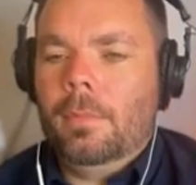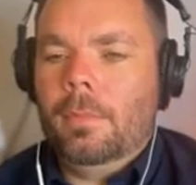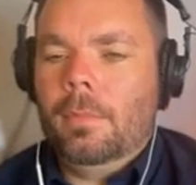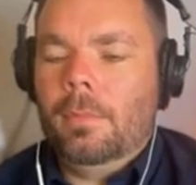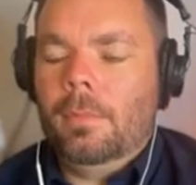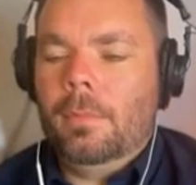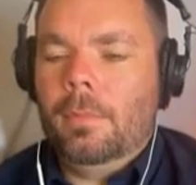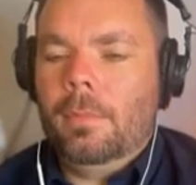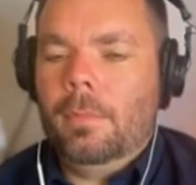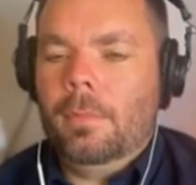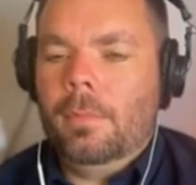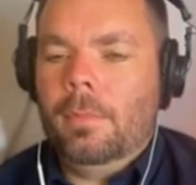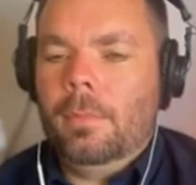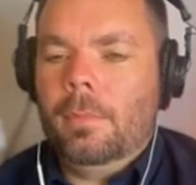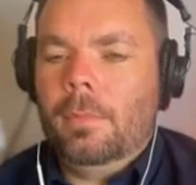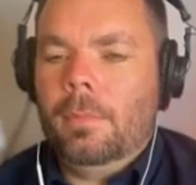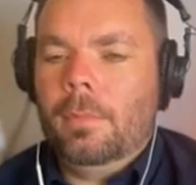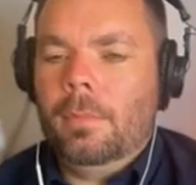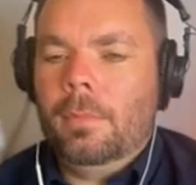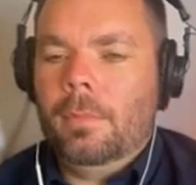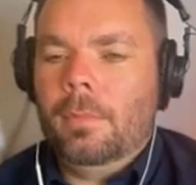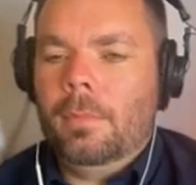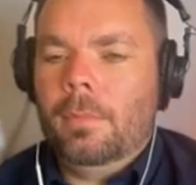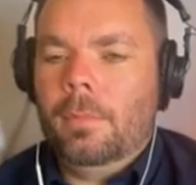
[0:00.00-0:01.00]

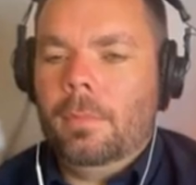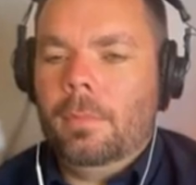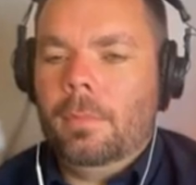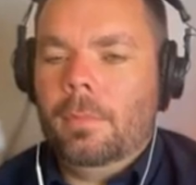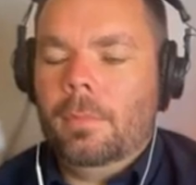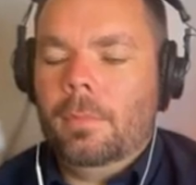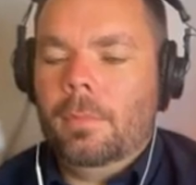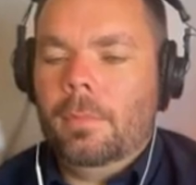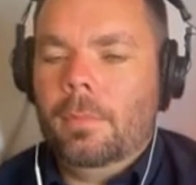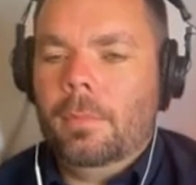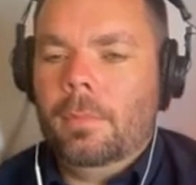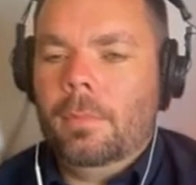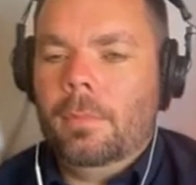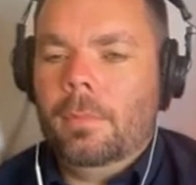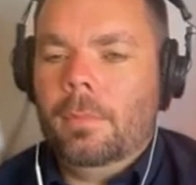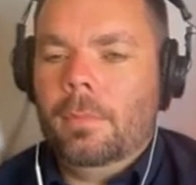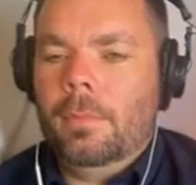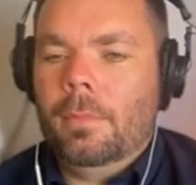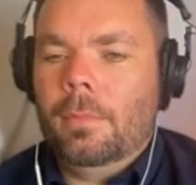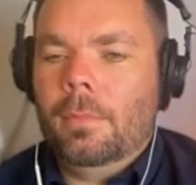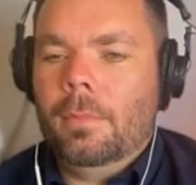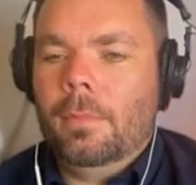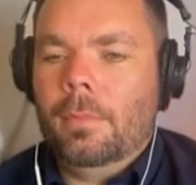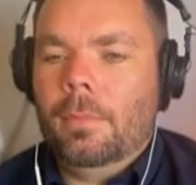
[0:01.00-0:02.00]

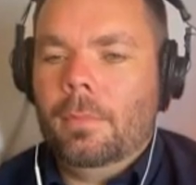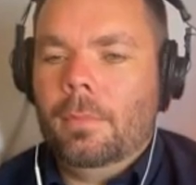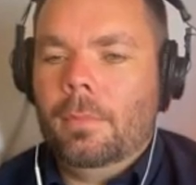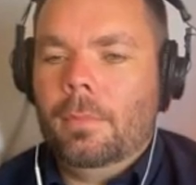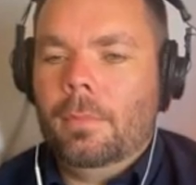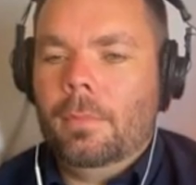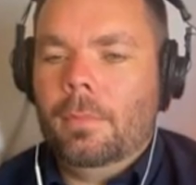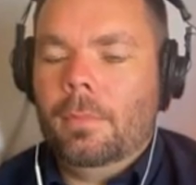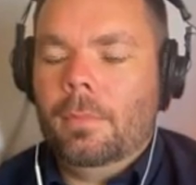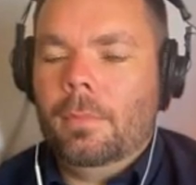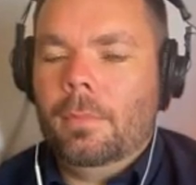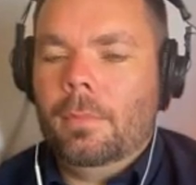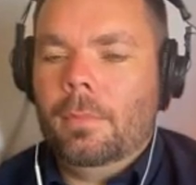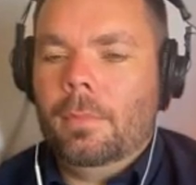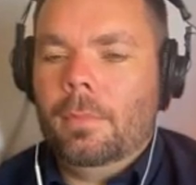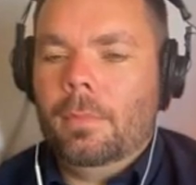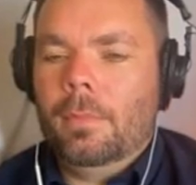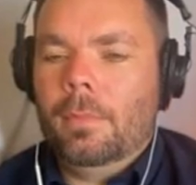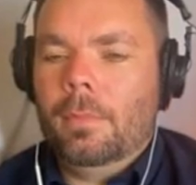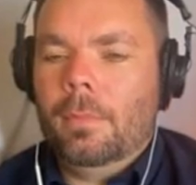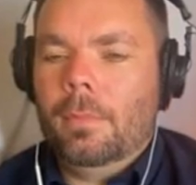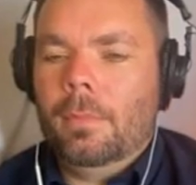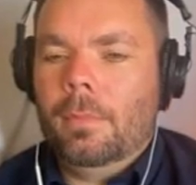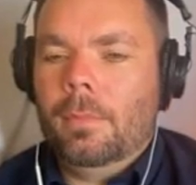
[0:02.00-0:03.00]

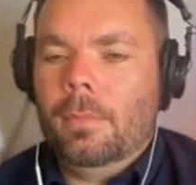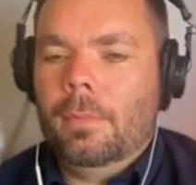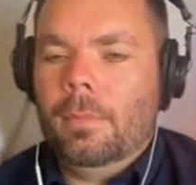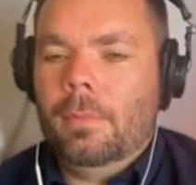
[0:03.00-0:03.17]
This person isn't speaking.